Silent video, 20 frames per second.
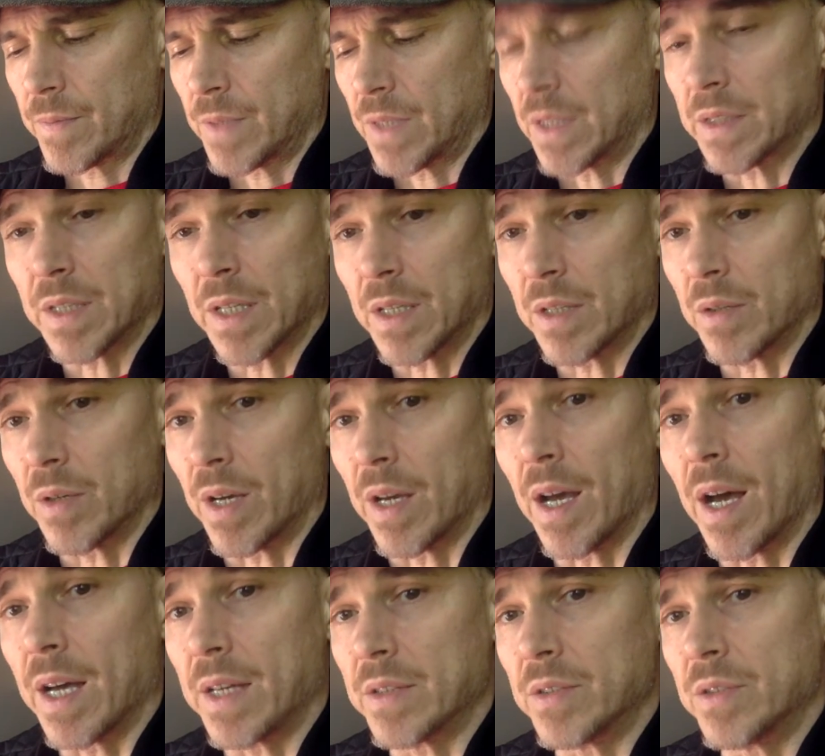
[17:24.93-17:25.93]
I tell you,
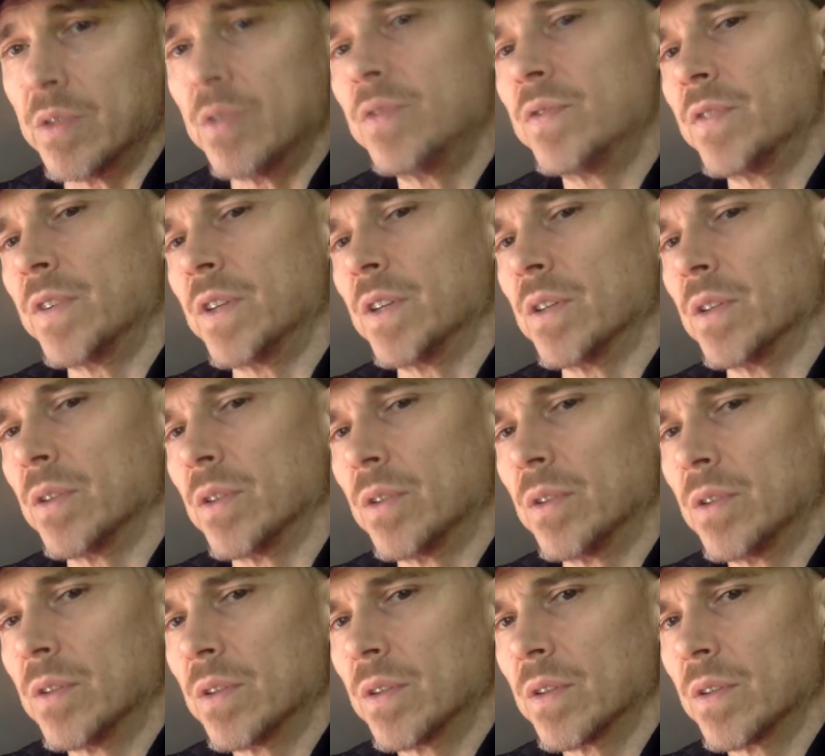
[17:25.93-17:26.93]
I do
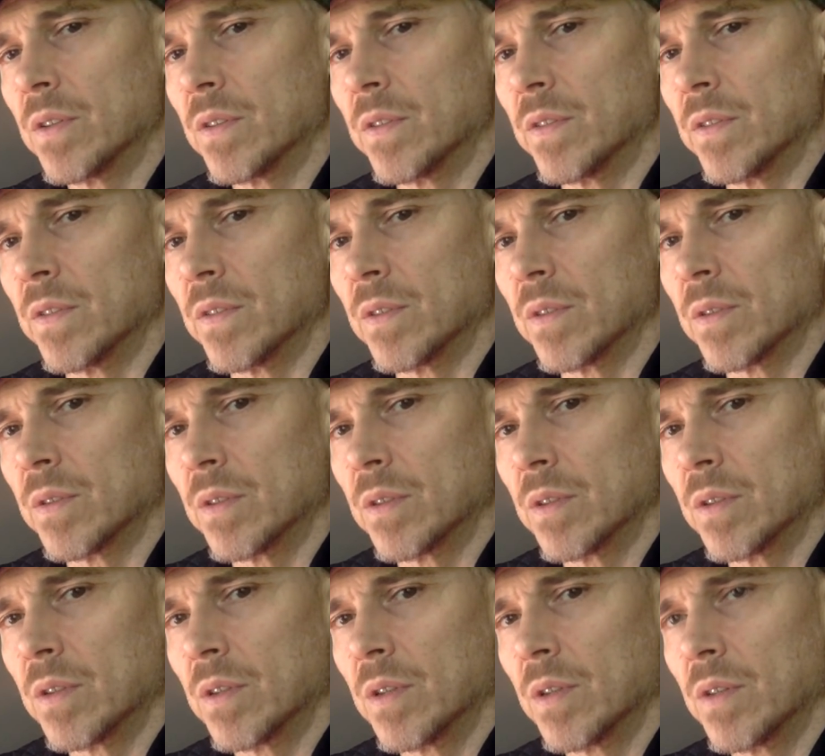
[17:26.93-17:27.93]
feel
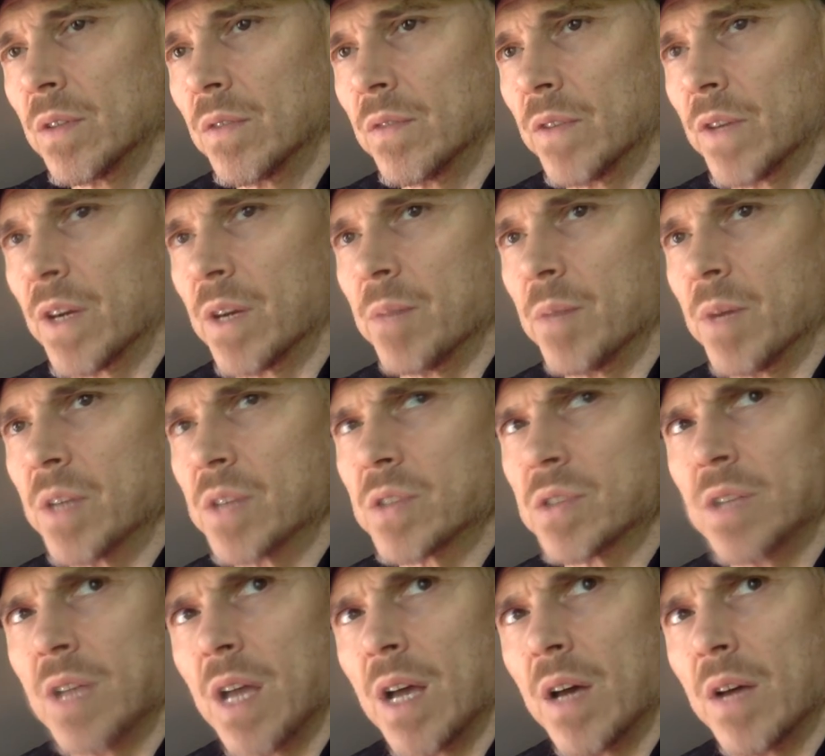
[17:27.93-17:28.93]
very much
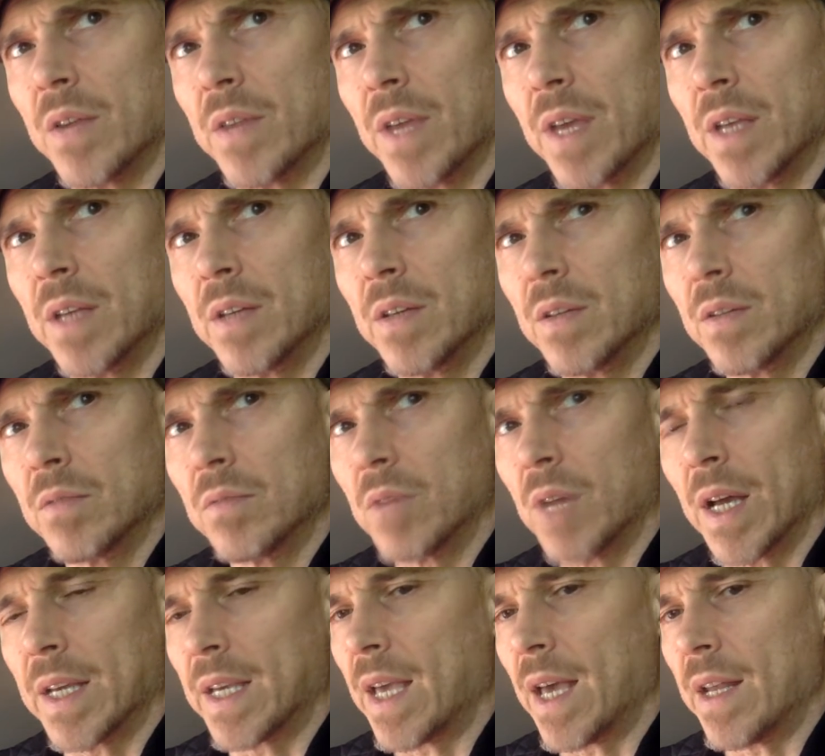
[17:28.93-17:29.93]
now that
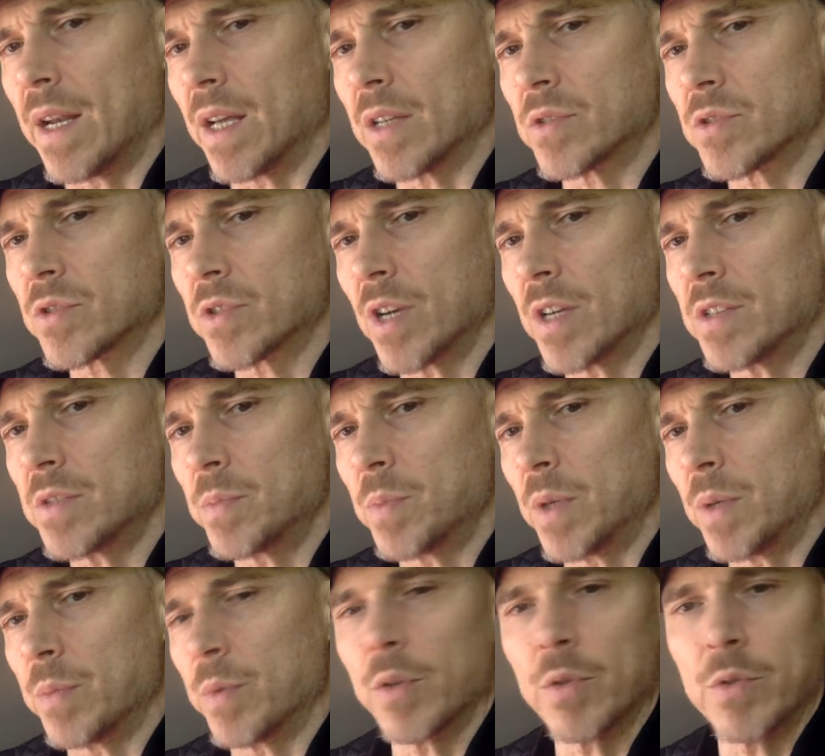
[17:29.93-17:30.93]
I cannot trust
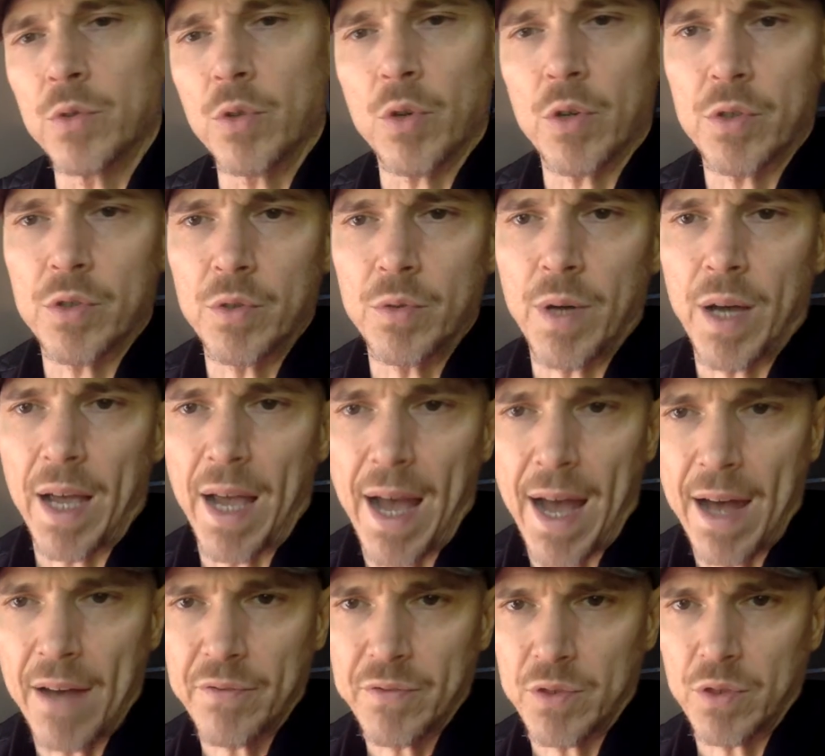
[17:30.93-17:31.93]
people, nor do I
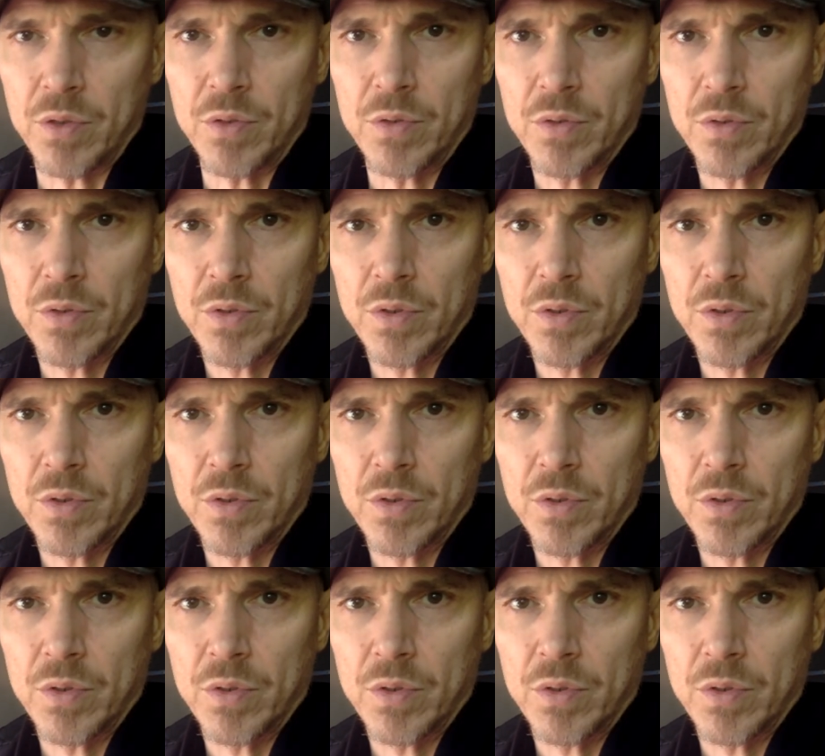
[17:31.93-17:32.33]
have to,